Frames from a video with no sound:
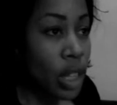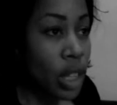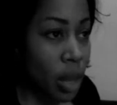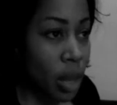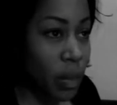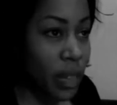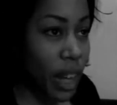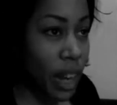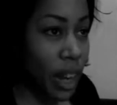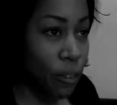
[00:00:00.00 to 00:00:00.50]

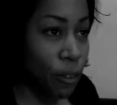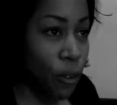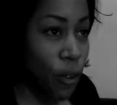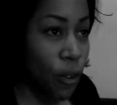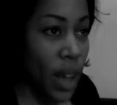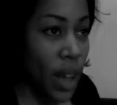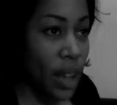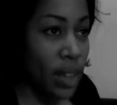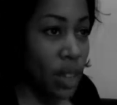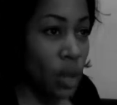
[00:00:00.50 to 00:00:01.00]
Sometimes
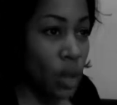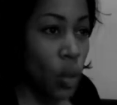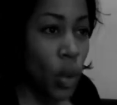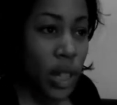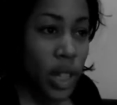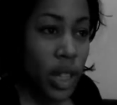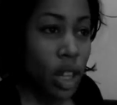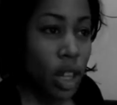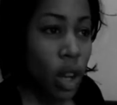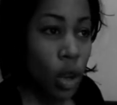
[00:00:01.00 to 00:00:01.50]
friend,
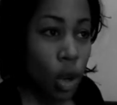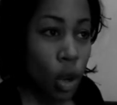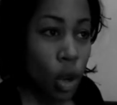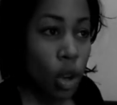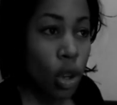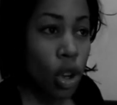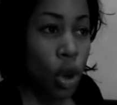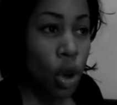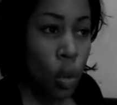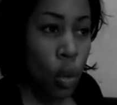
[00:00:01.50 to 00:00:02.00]
when it
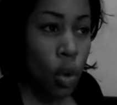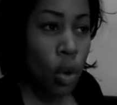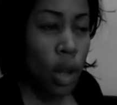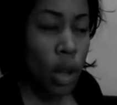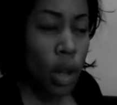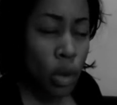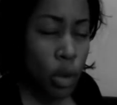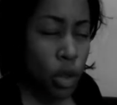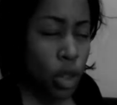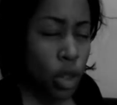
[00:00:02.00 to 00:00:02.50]

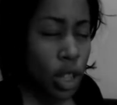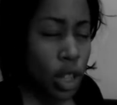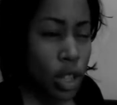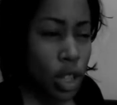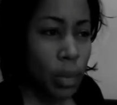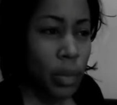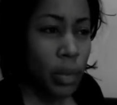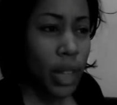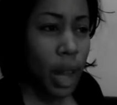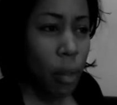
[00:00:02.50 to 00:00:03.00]
not
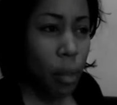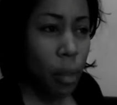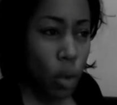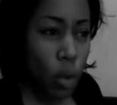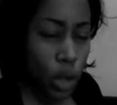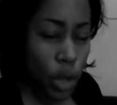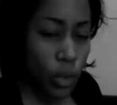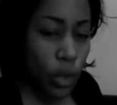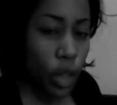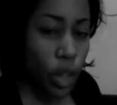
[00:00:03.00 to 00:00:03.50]
sometimes,
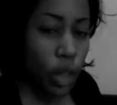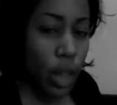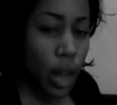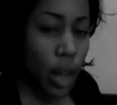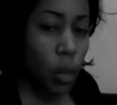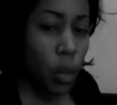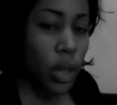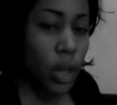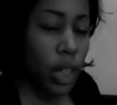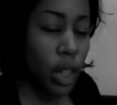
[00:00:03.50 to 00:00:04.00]
most of the
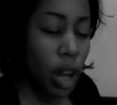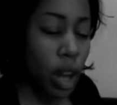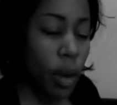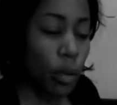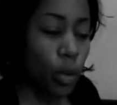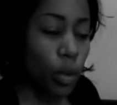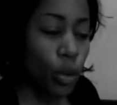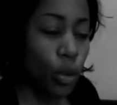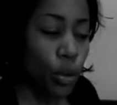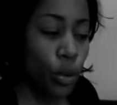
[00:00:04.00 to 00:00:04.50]
time when it
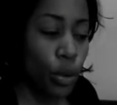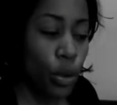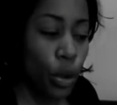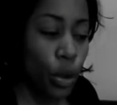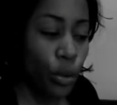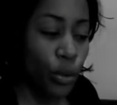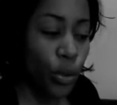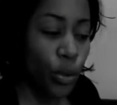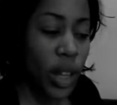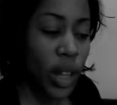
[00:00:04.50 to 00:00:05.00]
comes to
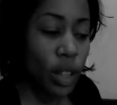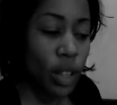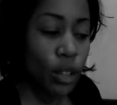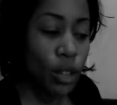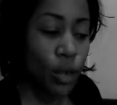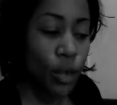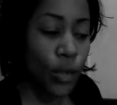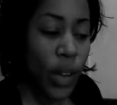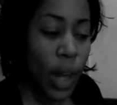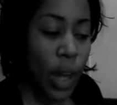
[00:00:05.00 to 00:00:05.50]
your friend
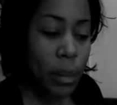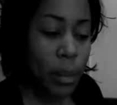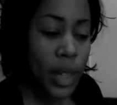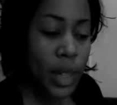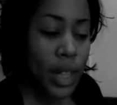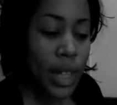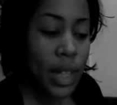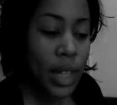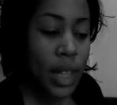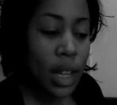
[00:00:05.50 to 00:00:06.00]
and your
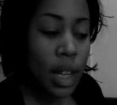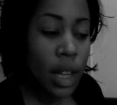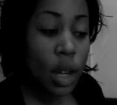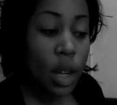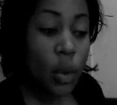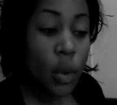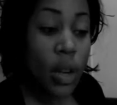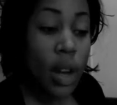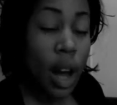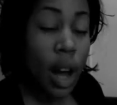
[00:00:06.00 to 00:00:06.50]
family
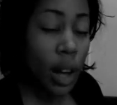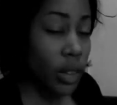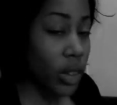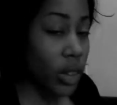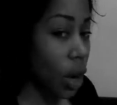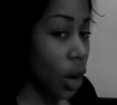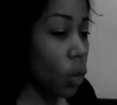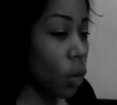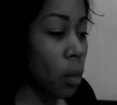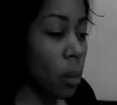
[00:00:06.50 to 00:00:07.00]

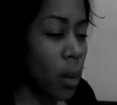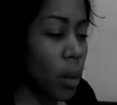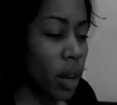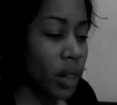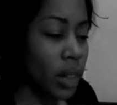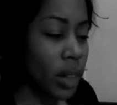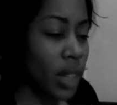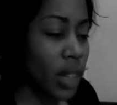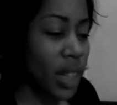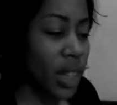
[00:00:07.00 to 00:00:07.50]
regarding network
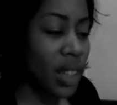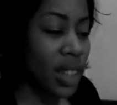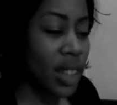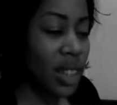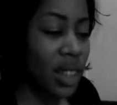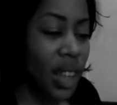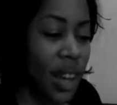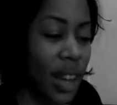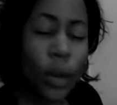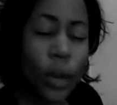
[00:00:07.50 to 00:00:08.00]

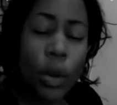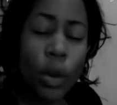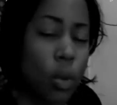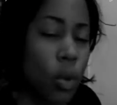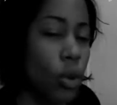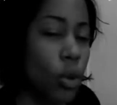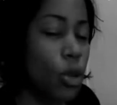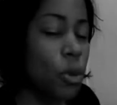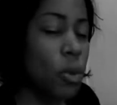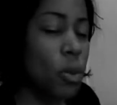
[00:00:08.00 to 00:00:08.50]
marketing, they are the
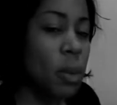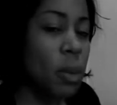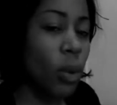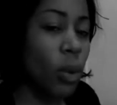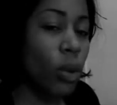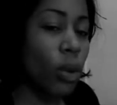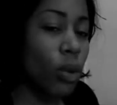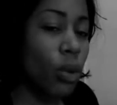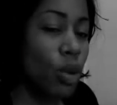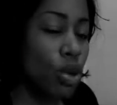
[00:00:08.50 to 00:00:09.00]
worst
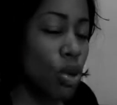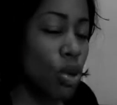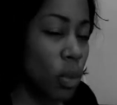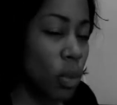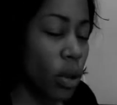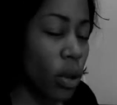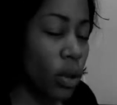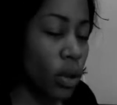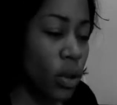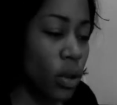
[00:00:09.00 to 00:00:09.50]
people to
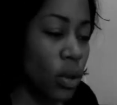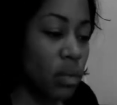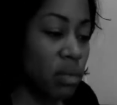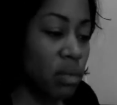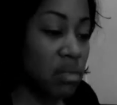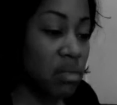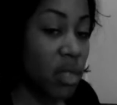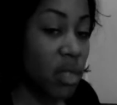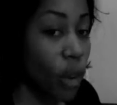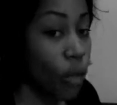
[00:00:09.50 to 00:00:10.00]
support you,
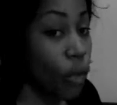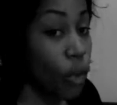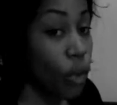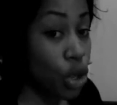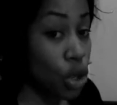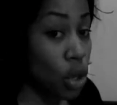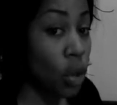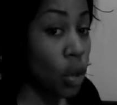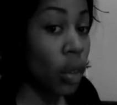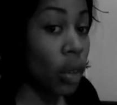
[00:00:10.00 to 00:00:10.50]

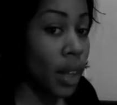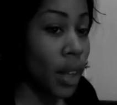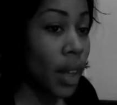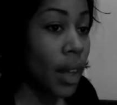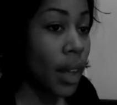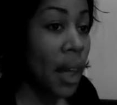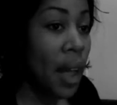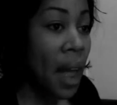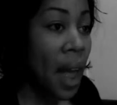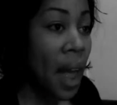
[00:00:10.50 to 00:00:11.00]

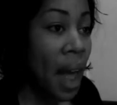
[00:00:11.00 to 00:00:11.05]
unfortunately.